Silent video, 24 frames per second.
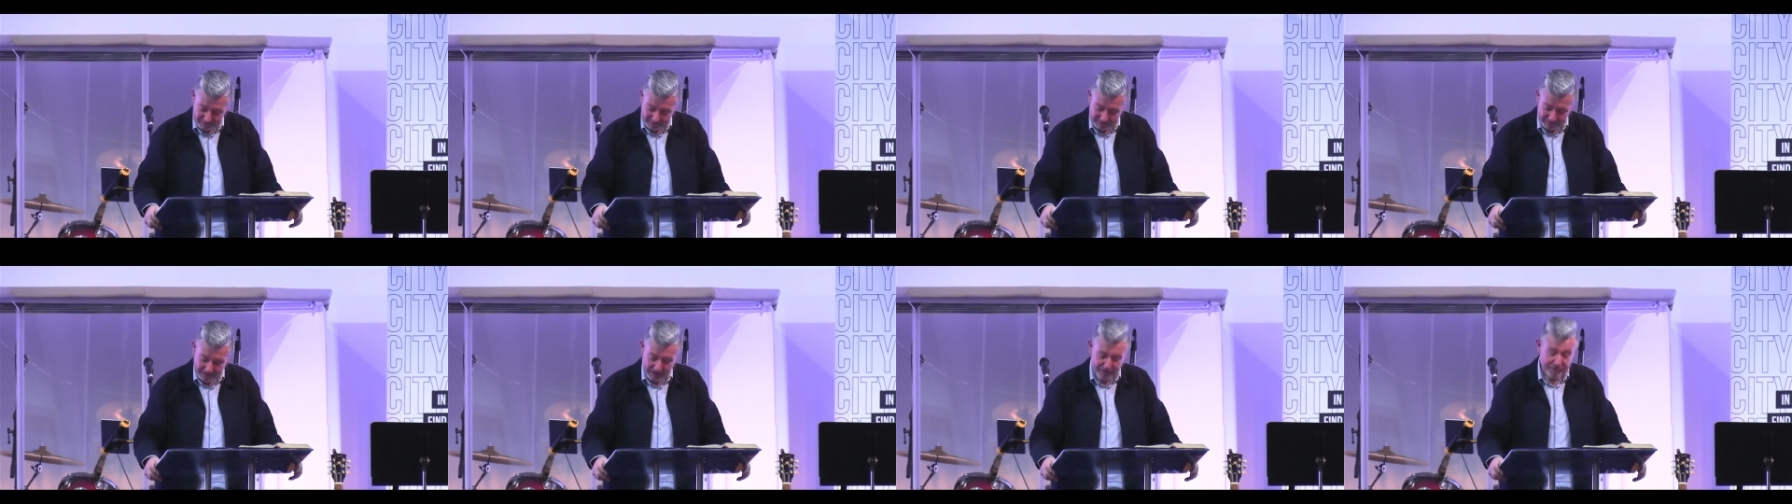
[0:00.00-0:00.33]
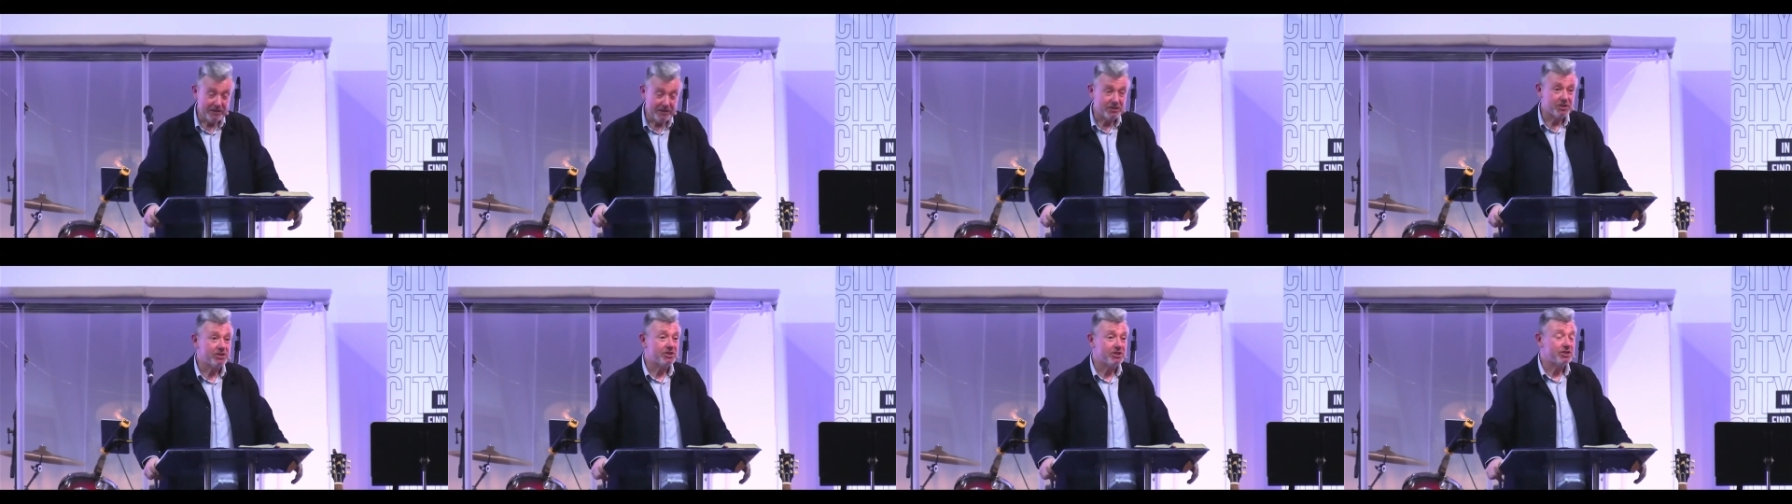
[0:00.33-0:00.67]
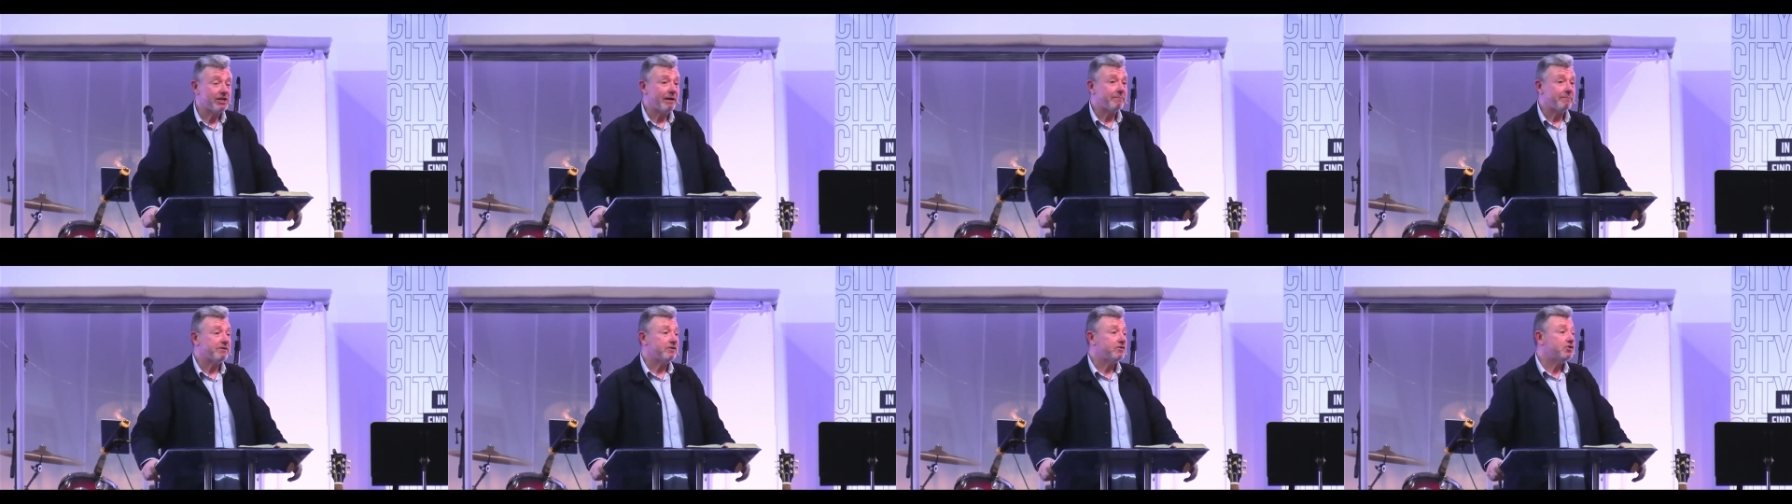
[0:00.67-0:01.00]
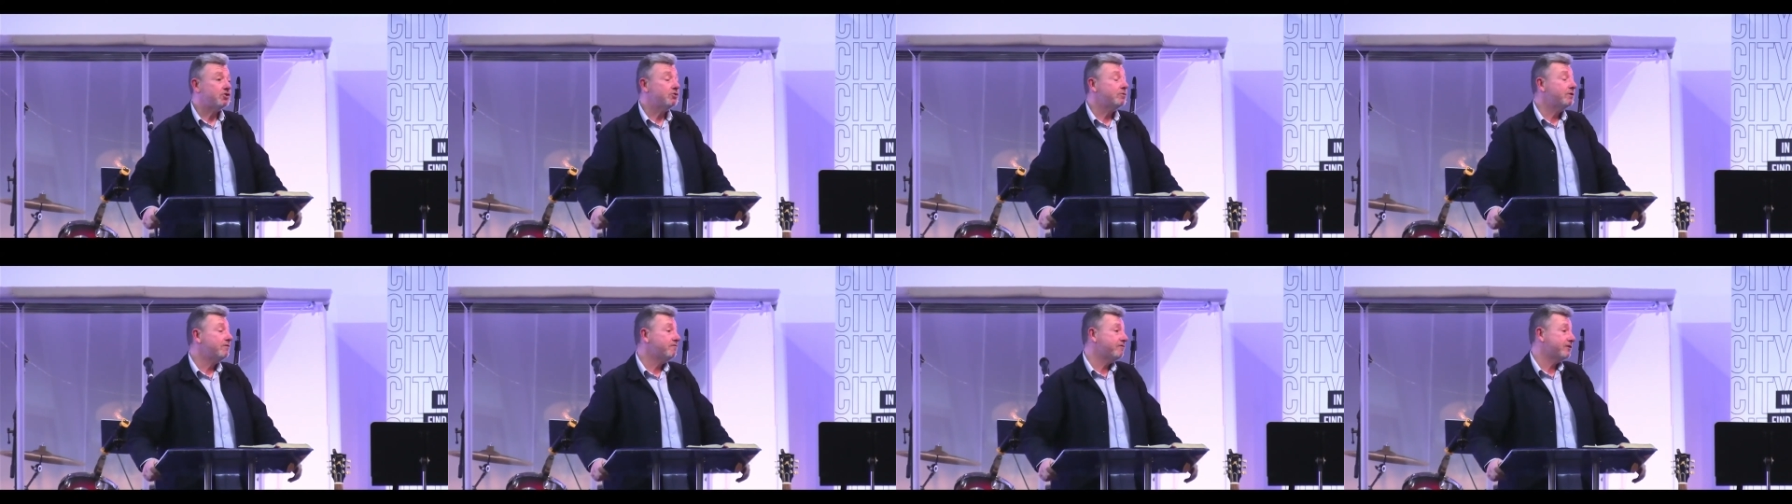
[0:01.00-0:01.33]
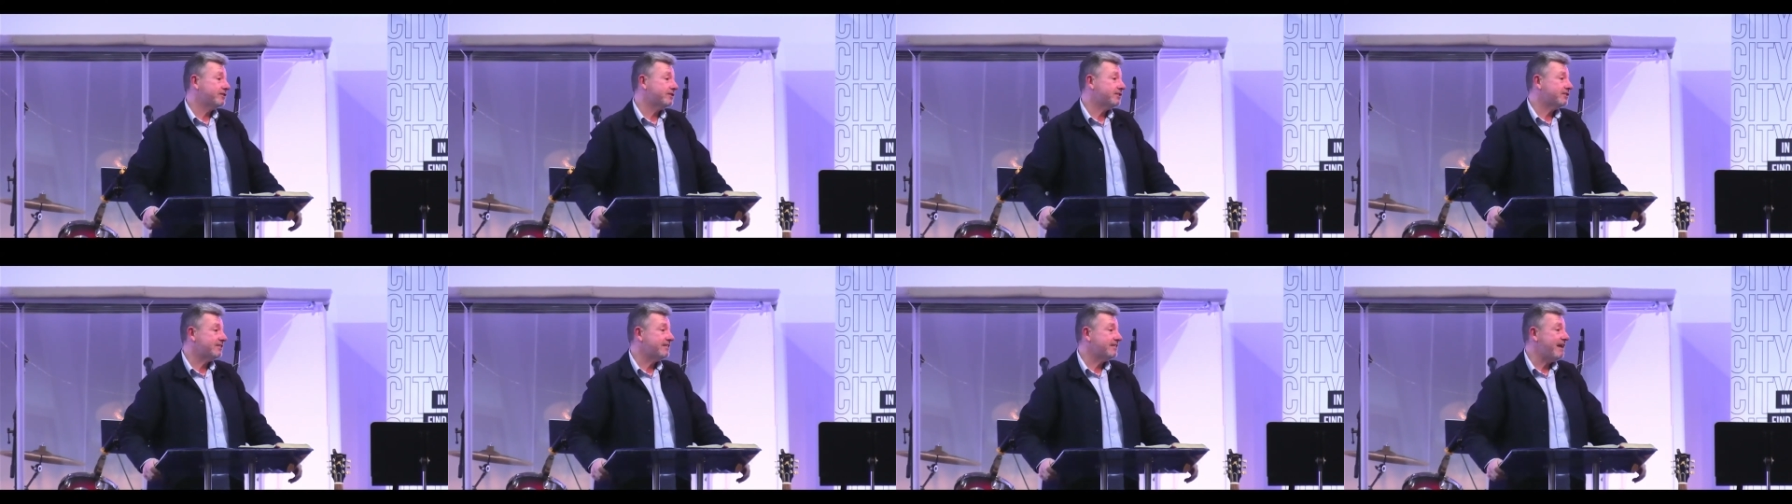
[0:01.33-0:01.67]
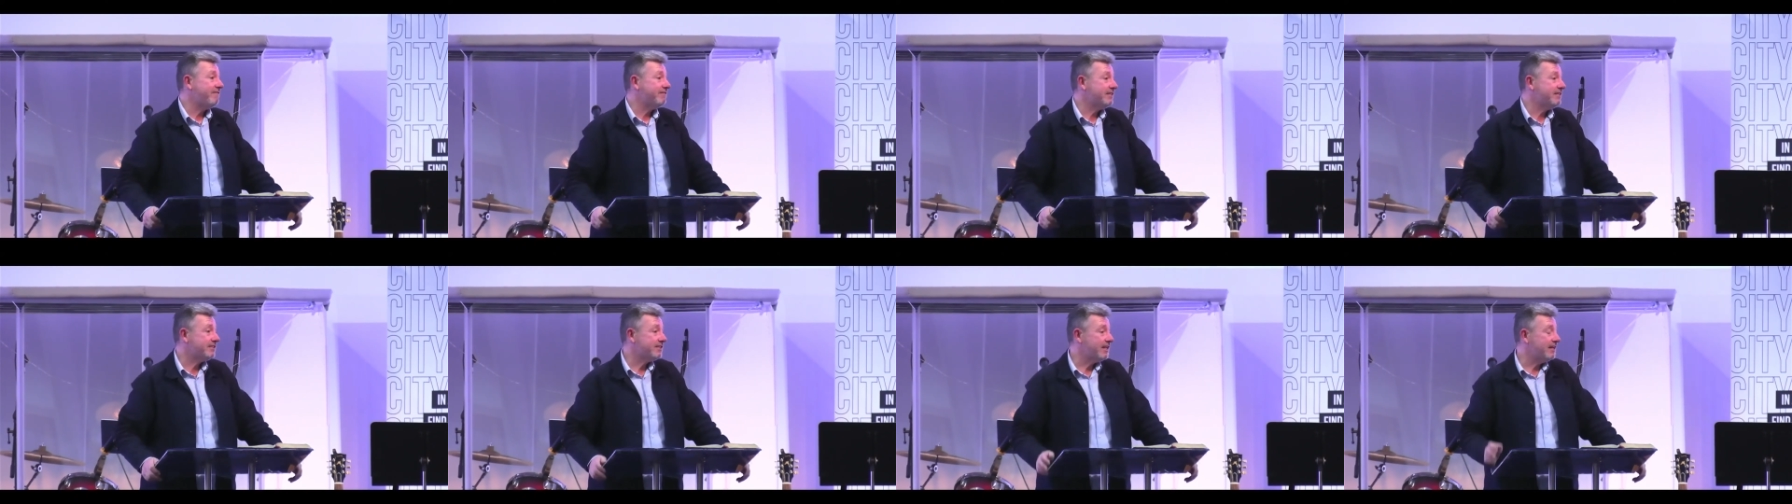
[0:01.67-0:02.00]
Ephesians chapter 2 and verse
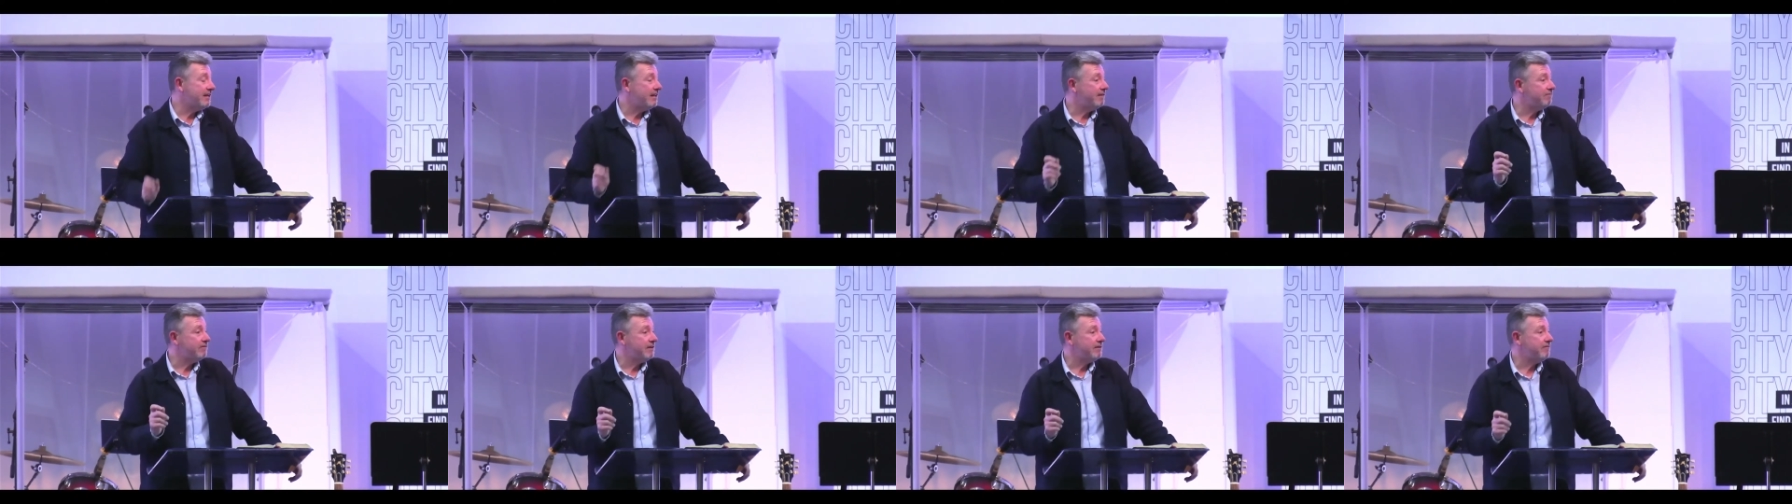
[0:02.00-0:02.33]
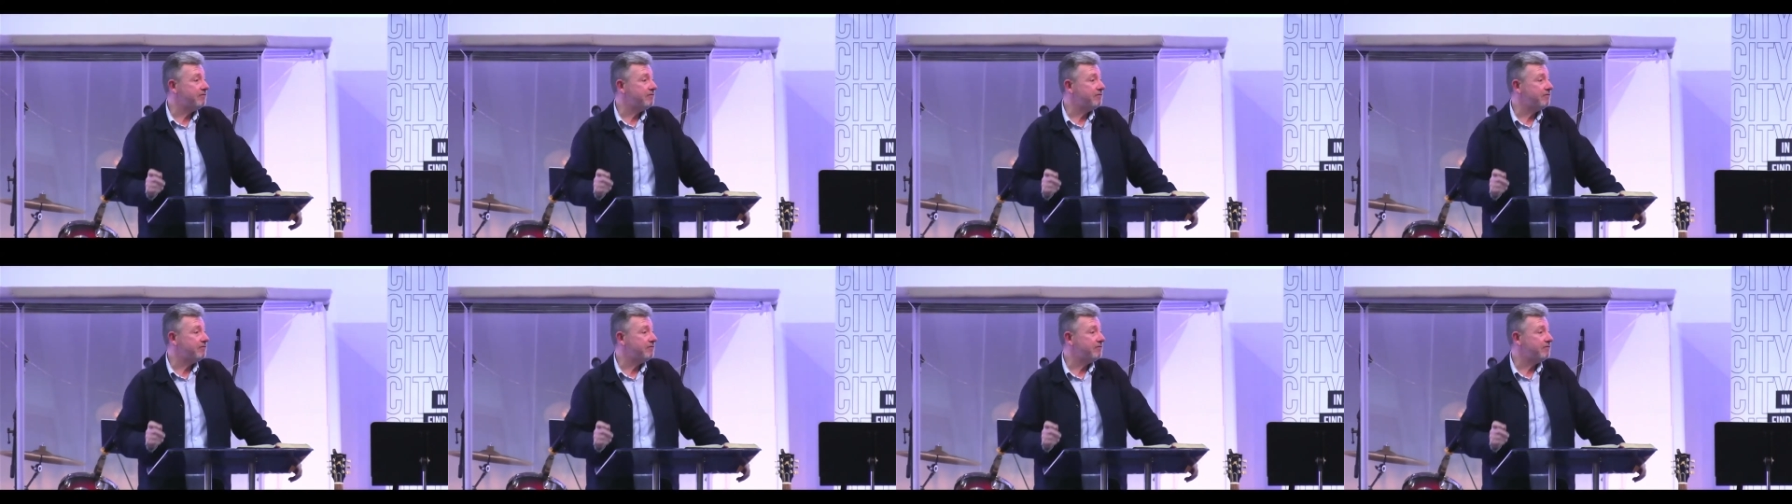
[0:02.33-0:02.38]
7 is a lovely